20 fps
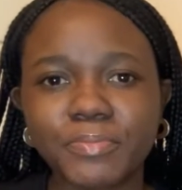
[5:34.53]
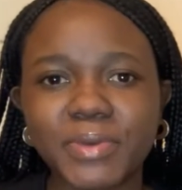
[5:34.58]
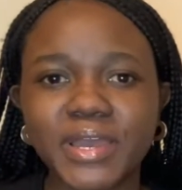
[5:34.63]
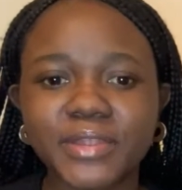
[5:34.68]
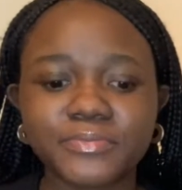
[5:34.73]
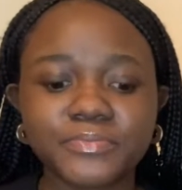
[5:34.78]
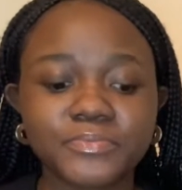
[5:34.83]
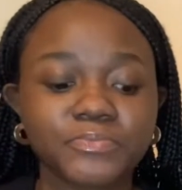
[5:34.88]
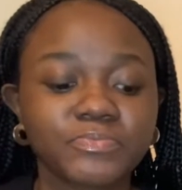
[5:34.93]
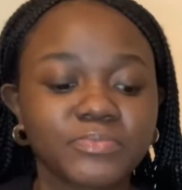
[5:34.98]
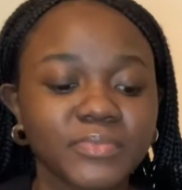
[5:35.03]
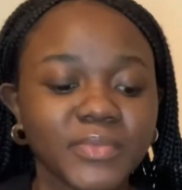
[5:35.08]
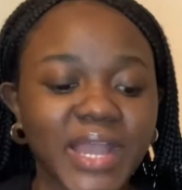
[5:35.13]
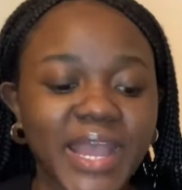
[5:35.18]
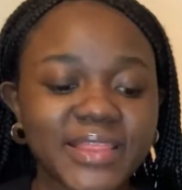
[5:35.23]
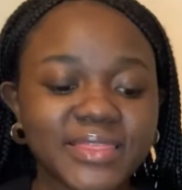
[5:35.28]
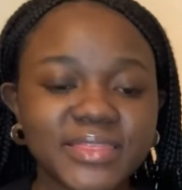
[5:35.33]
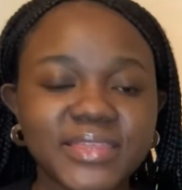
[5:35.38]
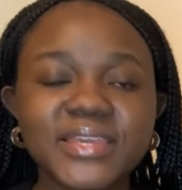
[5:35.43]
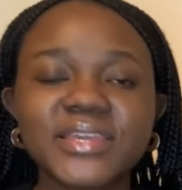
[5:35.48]
But
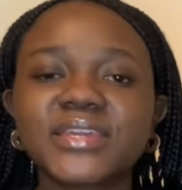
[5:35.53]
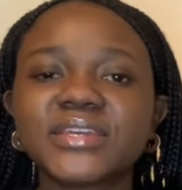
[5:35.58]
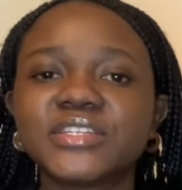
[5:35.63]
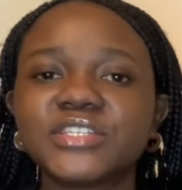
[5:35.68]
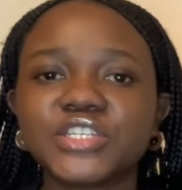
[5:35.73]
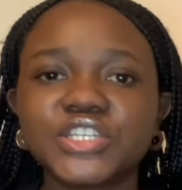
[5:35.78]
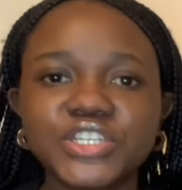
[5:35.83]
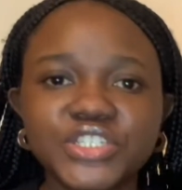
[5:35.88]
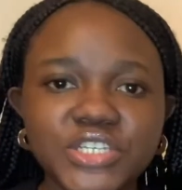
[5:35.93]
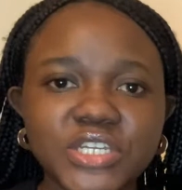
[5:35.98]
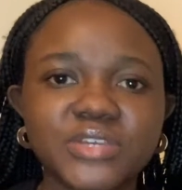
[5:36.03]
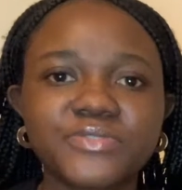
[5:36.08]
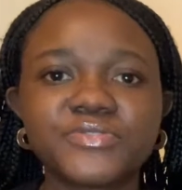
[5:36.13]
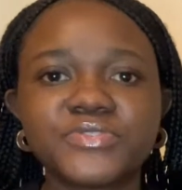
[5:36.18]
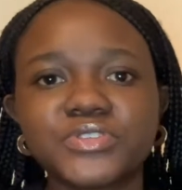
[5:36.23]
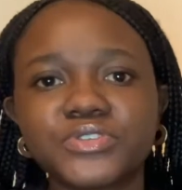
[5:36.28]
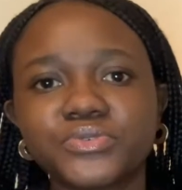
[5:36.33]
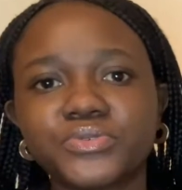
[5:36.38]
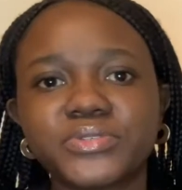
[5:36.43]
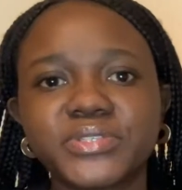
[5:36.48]
I think in each and every
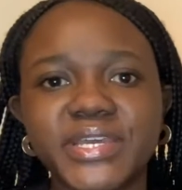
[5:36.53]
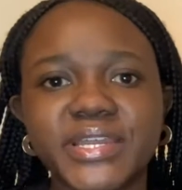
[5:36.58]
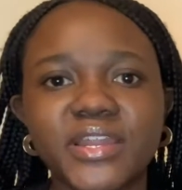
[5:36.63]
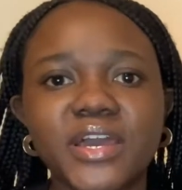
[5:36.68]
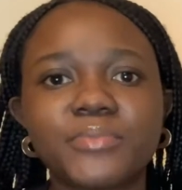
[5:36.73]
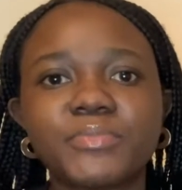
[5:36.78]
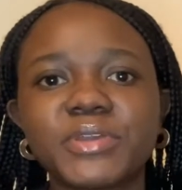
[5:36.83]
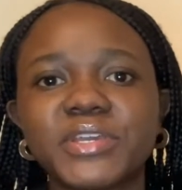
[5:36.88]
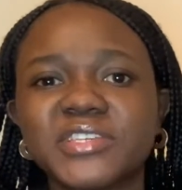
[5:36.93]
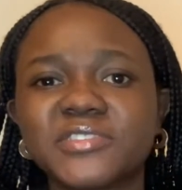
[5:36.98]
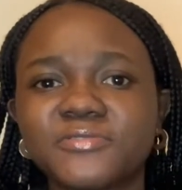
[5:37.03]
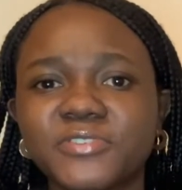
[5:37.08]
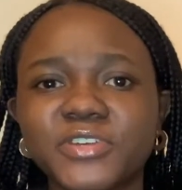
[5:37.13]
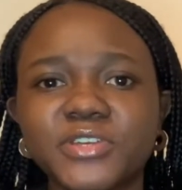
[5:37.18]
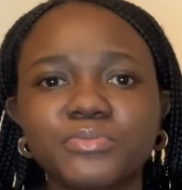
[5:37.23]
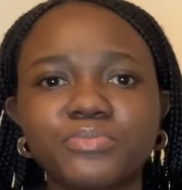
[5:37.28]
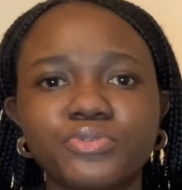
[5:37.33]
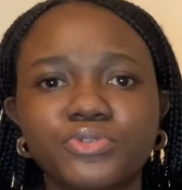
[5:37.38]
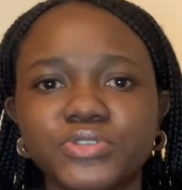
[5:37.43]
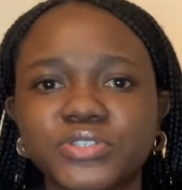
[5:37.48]
single dynamic, it's very
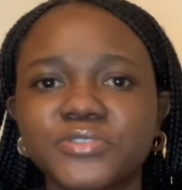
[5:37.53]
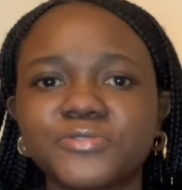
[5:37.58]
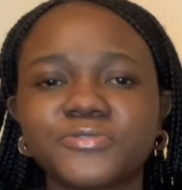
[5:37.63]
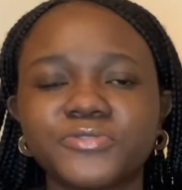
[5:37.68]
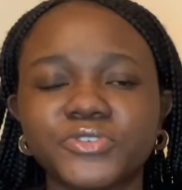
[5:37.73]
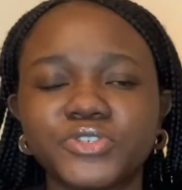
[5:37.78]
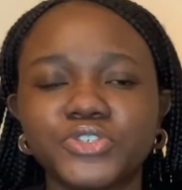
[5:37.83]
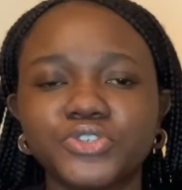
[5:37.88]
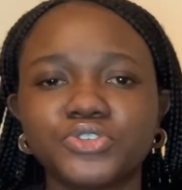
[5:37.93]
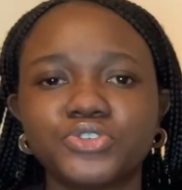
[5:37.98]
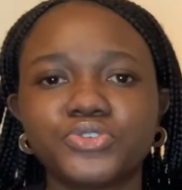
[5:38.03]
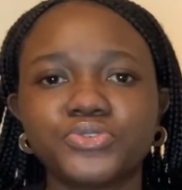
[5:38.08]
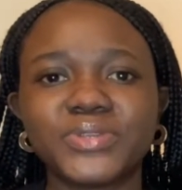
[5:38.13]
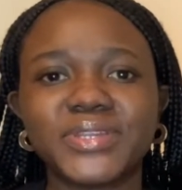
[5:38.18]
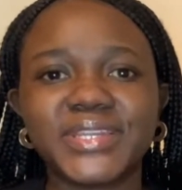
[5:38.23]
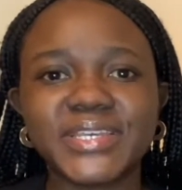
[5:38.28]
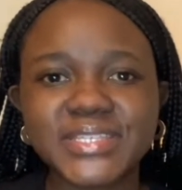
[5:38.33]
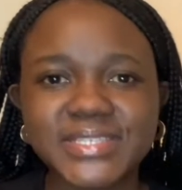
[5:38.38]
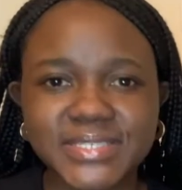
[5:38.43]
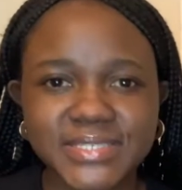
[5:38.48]
important for you to
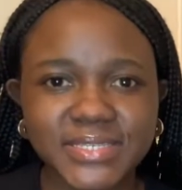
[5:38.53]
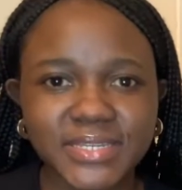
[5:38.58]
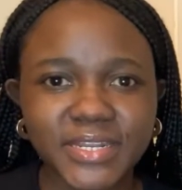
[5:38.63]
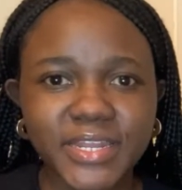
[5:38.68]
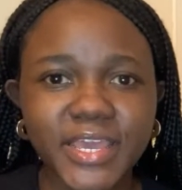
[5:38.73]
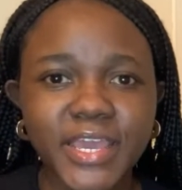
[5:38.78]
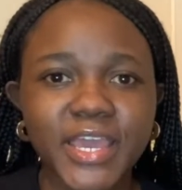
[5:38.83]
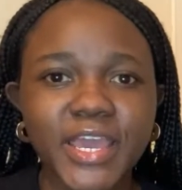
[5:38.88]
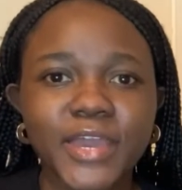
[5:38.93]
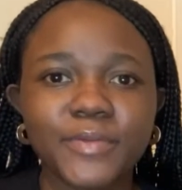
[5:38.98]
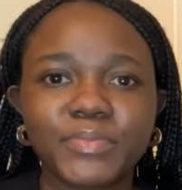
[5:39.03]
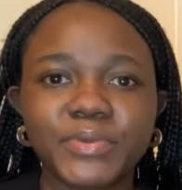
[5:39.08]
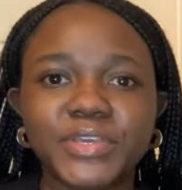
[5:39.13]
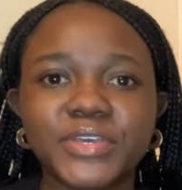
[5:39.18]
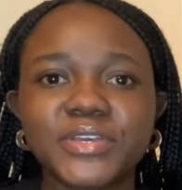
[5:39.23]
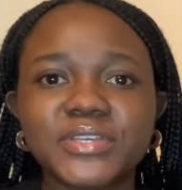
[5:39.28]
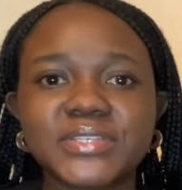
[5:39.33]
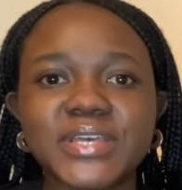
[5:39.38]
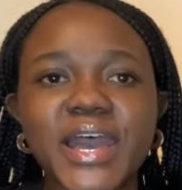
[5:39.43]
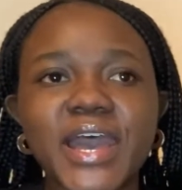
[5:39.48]
listen,
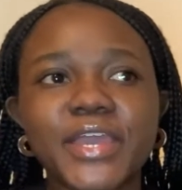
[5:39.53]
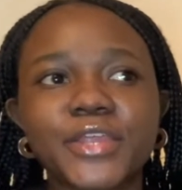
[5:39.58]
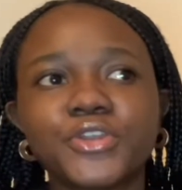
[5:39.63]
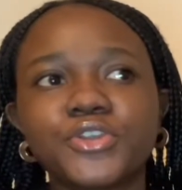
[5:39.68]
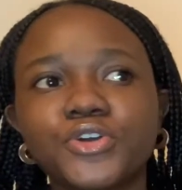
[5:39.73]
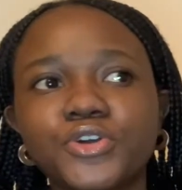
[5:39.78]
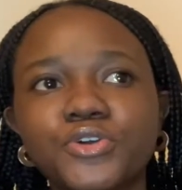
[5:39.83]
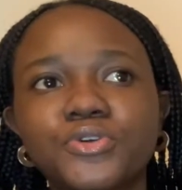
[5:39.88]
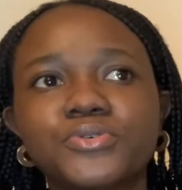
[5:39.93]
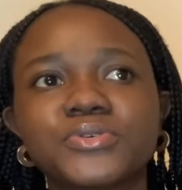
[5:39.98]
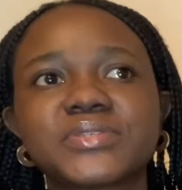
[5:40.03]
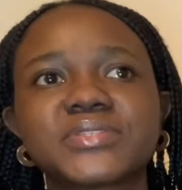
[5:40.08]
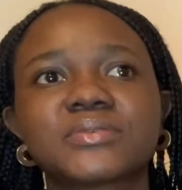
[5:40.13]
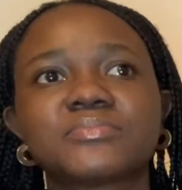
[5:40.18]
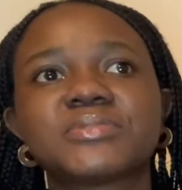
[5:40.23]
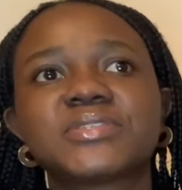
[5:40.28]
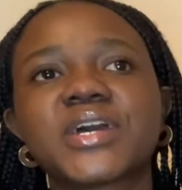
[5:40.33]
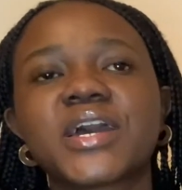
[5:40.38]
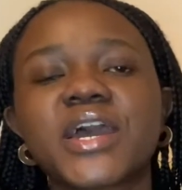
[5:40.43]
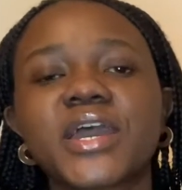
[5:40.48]
because I know
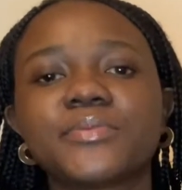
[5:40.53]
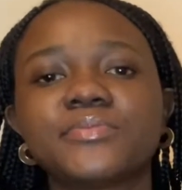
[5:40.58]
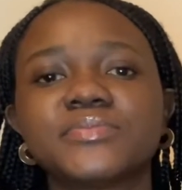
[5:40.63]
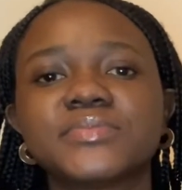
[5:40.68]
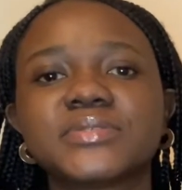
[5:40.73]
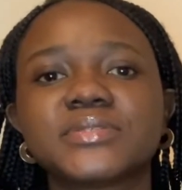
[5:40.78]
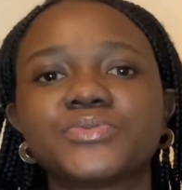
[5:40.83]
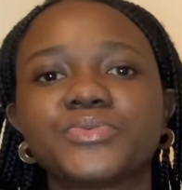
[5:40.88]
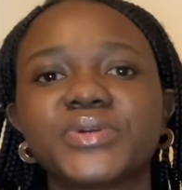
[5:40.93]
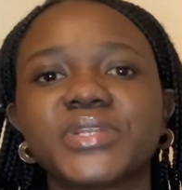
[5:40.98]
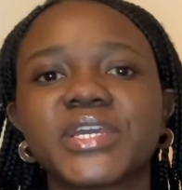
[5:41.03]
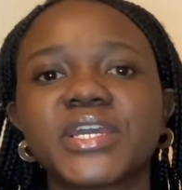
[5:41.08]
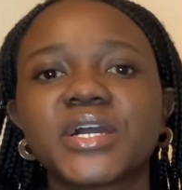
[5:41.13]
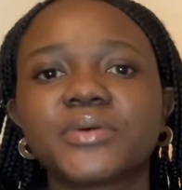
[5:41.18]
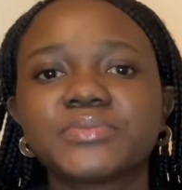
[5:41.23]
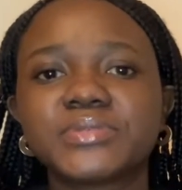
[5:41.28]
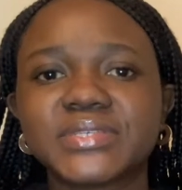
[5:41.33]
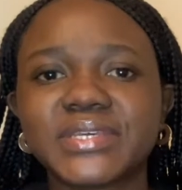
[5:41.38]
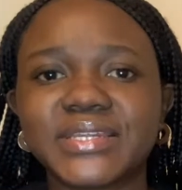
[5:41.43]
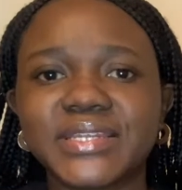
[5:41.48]
sometimes when it
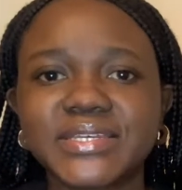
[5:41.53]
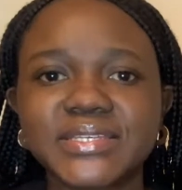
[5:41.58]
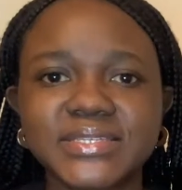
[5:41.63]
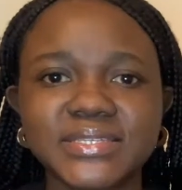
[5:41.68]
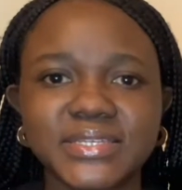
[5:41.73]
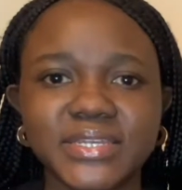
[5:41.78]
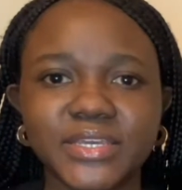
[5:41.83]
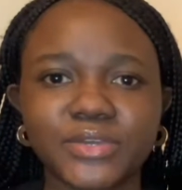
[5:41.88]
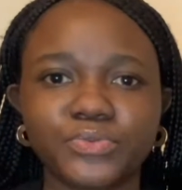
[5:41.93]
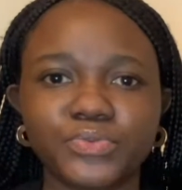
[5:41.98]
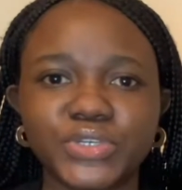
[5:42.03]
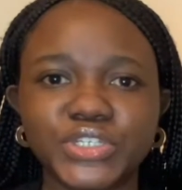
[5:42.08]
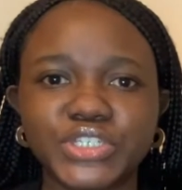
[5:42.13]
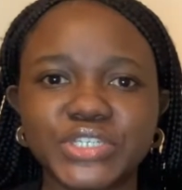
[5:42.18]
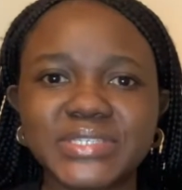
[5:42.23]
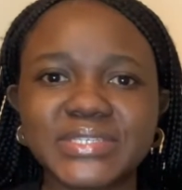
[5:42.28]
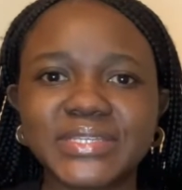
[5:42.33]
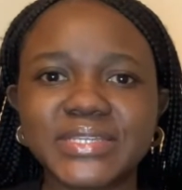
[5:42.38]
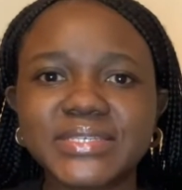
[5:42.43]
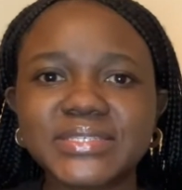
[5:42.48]
comes to listening, we're
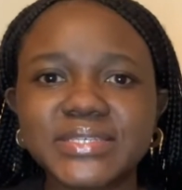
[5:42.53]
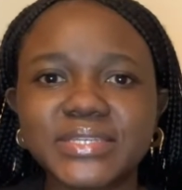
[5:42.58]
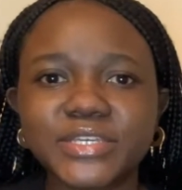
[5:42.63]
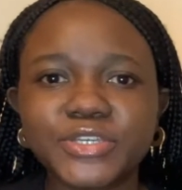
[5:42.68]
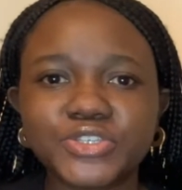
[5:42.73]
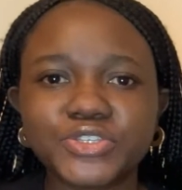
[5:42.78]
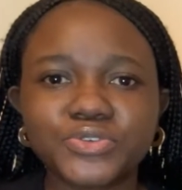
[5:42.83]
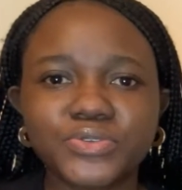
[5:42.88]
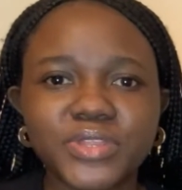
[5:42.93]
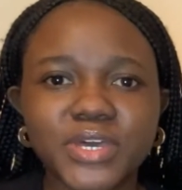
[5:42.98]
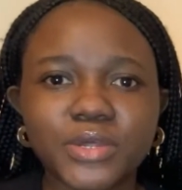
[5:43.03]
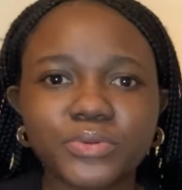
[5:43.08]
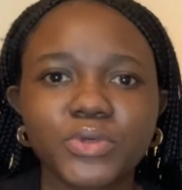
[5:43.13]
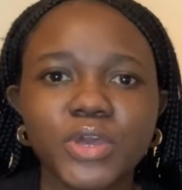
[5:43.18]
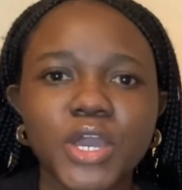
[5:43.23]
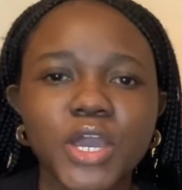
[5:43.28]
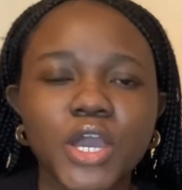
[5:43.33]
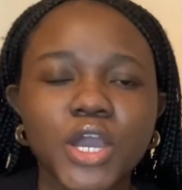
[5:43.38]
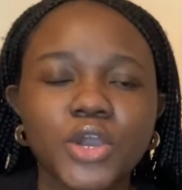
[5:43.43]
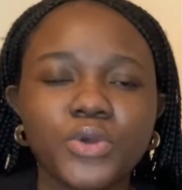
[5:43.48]
just listening so that
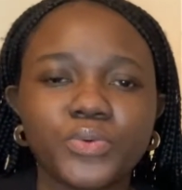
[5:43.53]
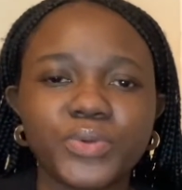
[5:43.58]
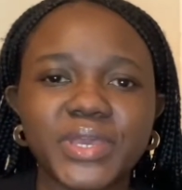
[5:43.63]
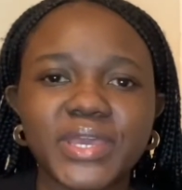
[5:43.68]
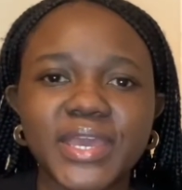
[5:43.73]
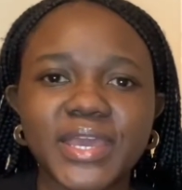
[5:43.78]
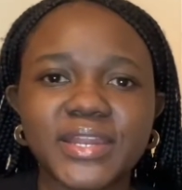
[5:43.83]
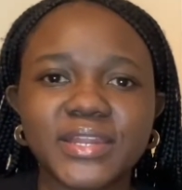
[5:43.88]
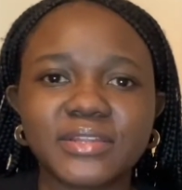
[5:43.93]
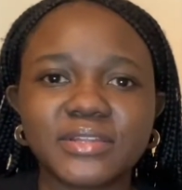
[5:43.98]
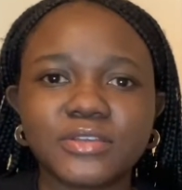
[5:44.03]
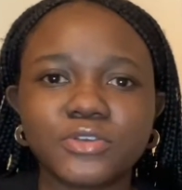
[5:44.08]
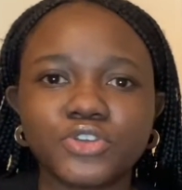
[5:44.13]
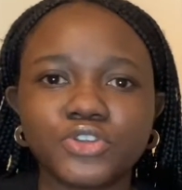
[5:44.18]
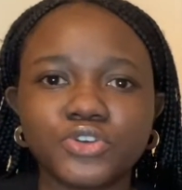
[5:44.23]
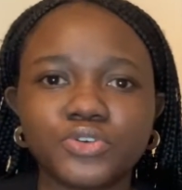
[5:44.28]
we can,